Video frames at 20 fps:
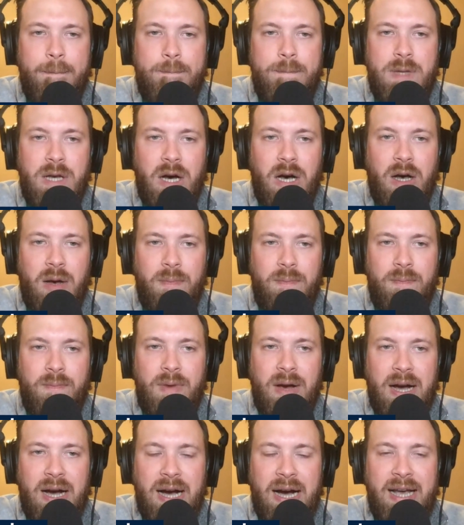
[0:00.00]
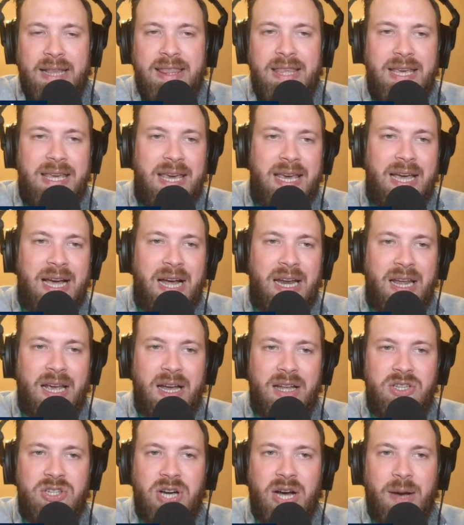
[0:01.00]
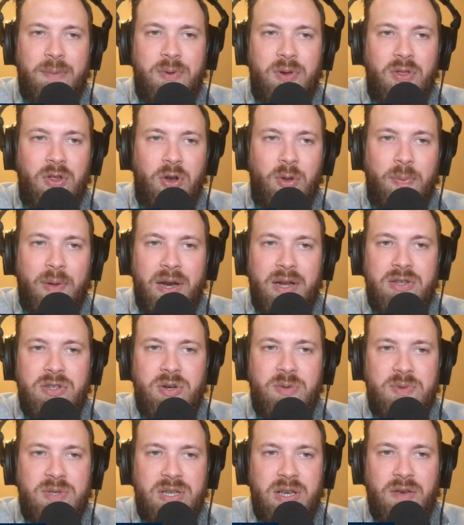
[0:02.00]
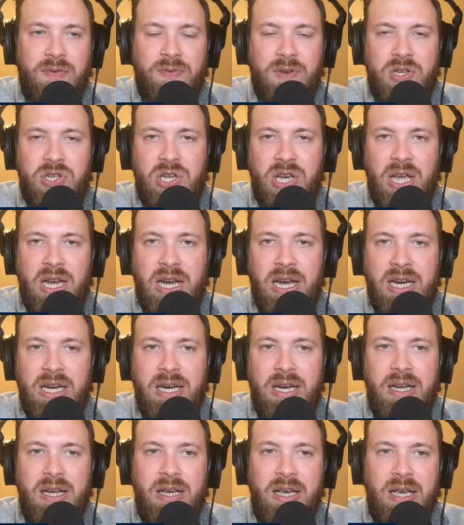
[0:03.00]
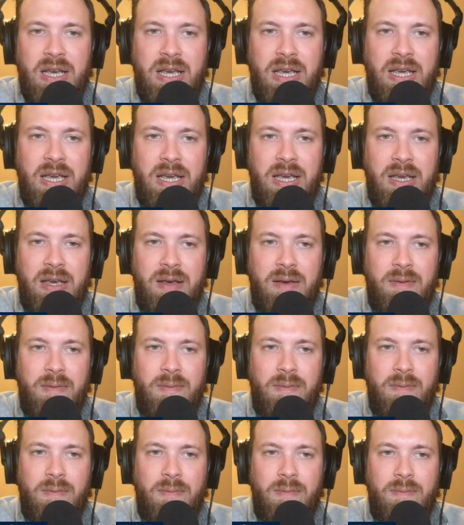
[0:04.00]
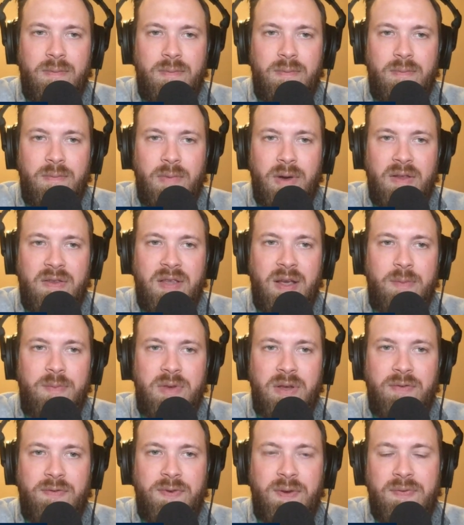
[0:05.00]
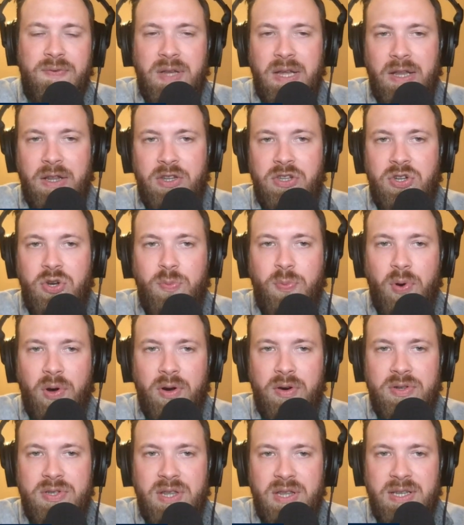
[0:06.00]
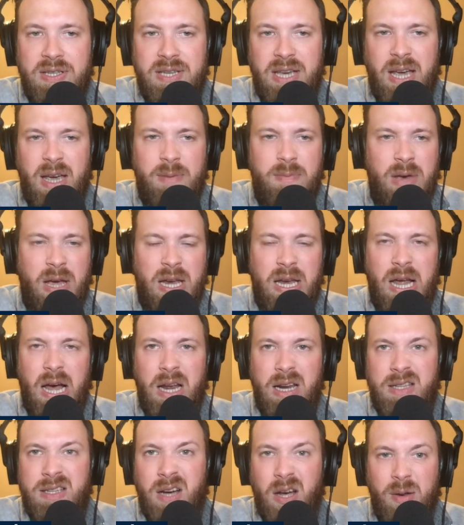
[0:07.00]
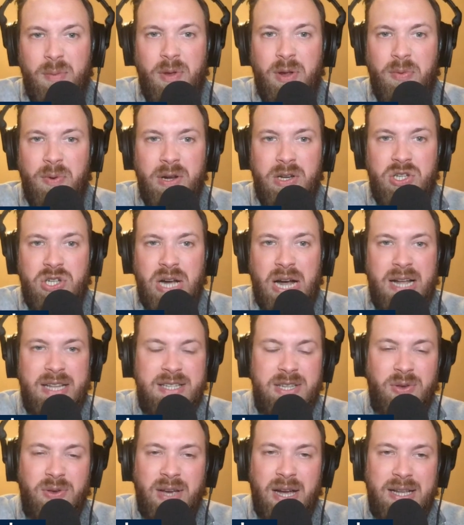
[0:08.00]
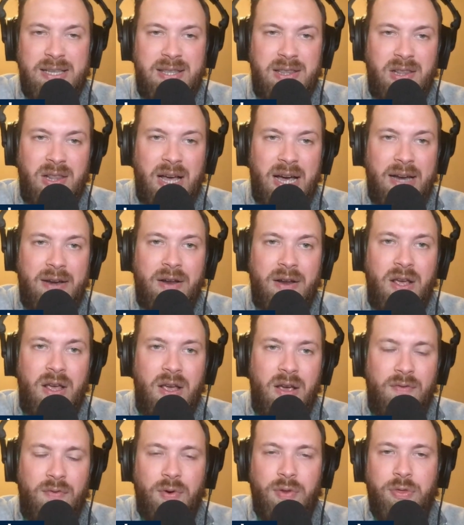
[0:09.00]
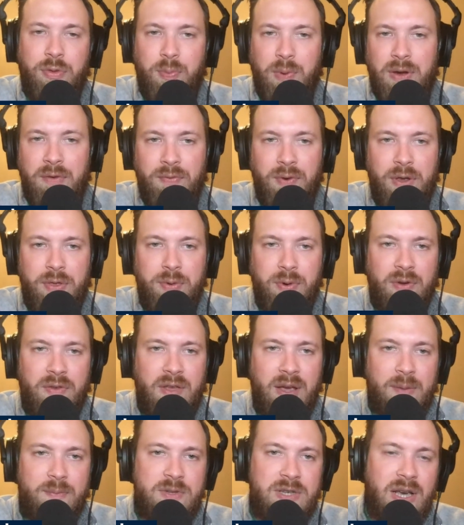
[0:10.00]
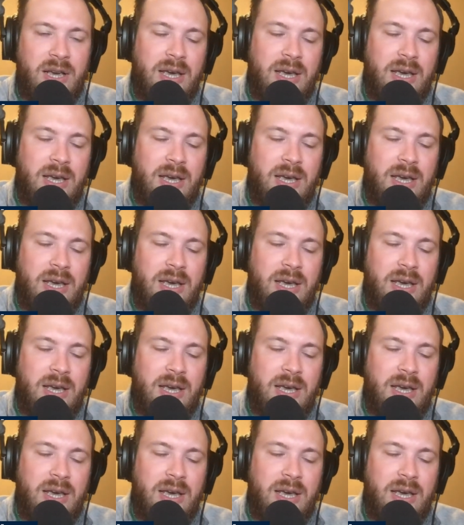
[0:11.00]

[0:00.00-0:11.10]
I think he kind of got jobbed a little bit in terms of the officiating. He attempted 15 two-pointers in this game and not a ton of mid-range shots. He only got to the line for 3 free throw attempts.